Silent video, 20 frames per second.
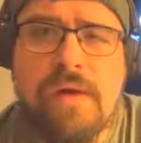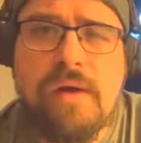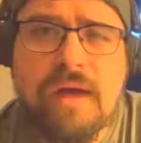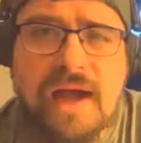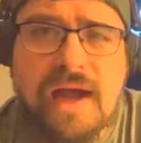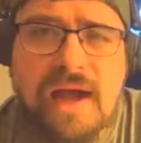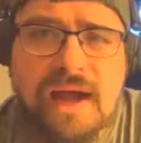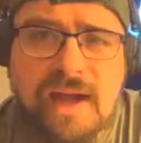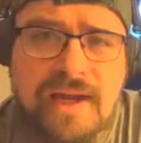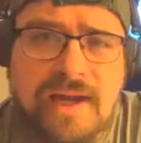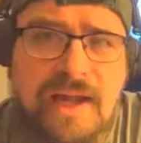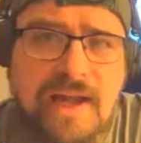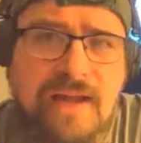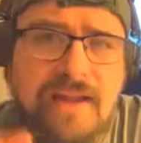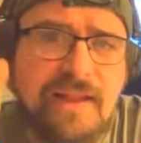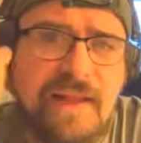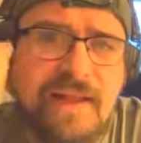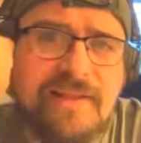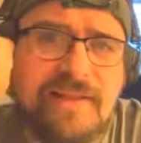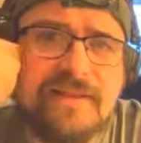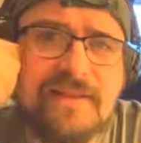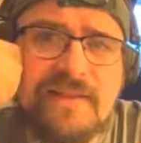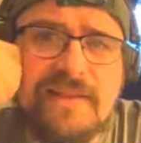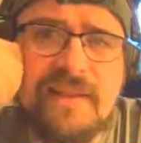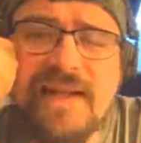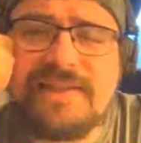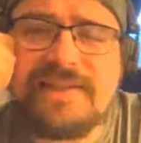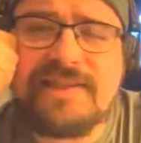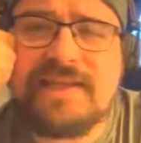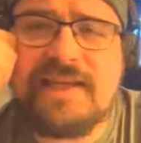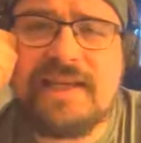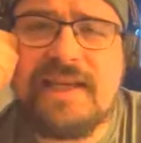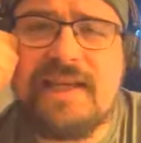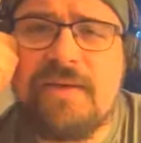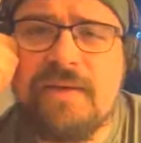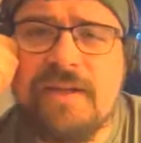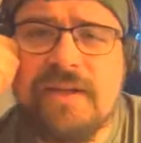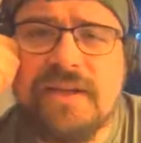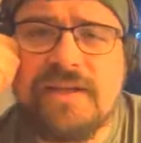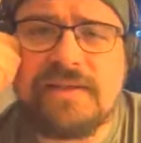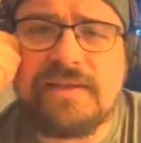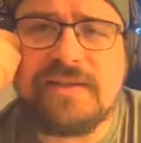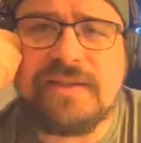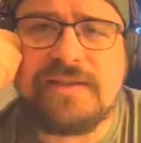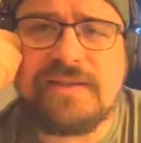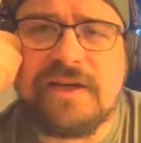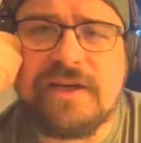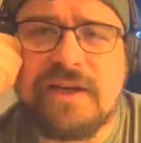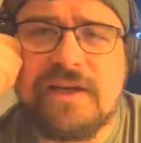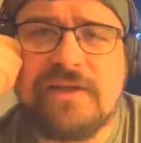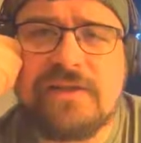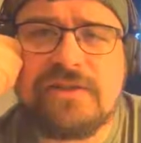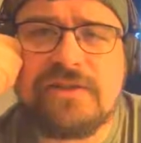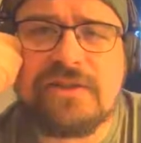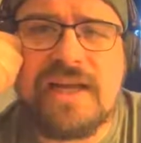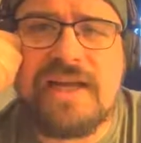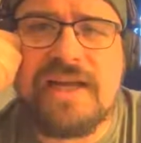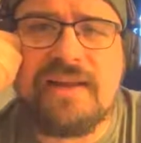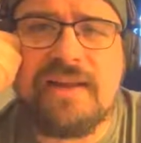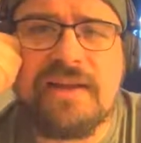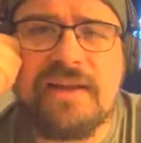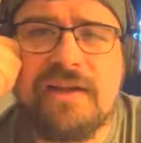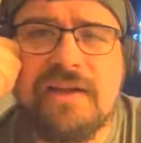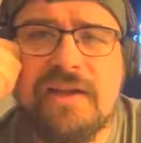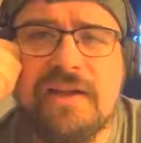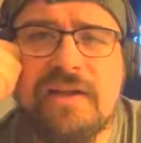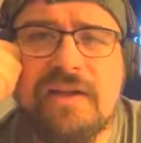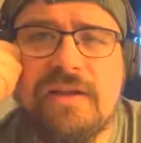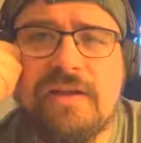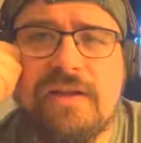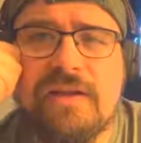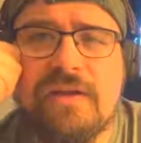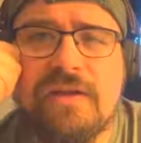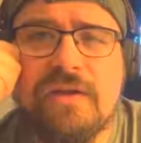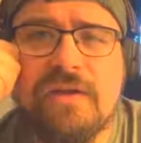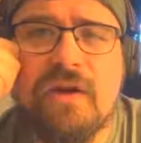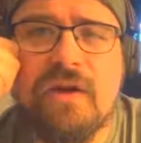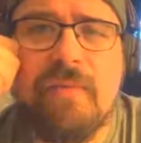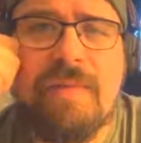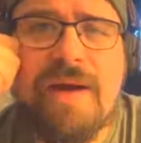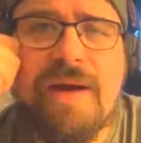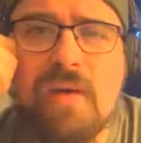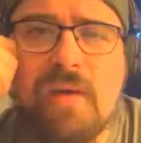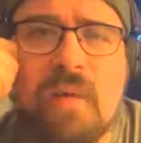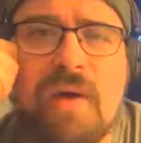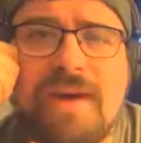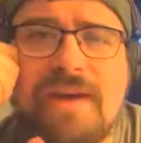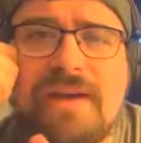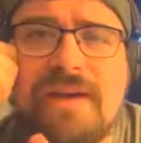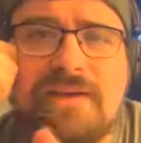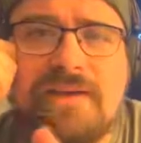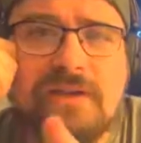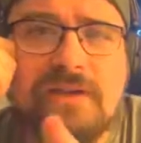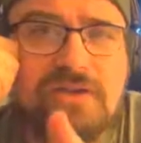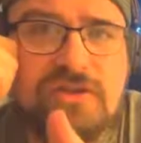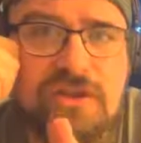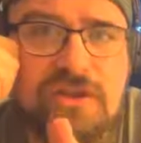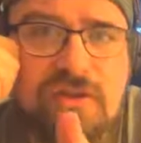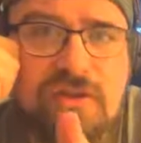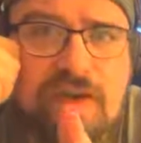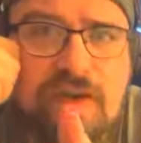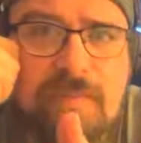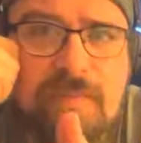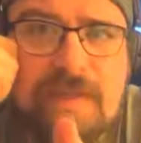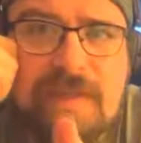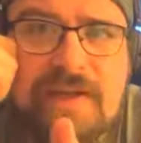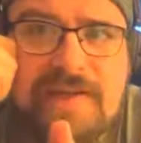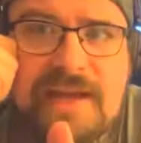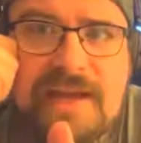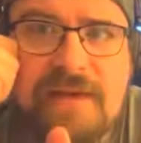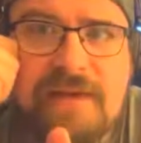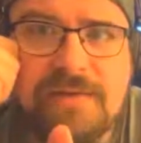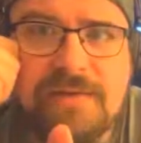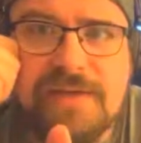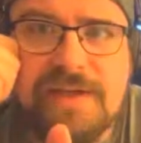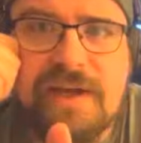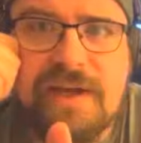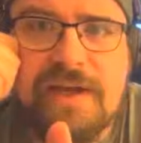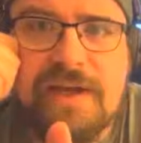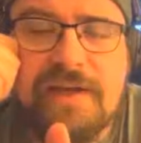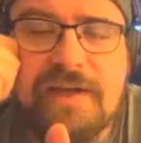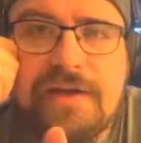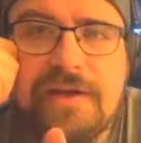And that's key is to understand that no matter what, there's still going to be a downside.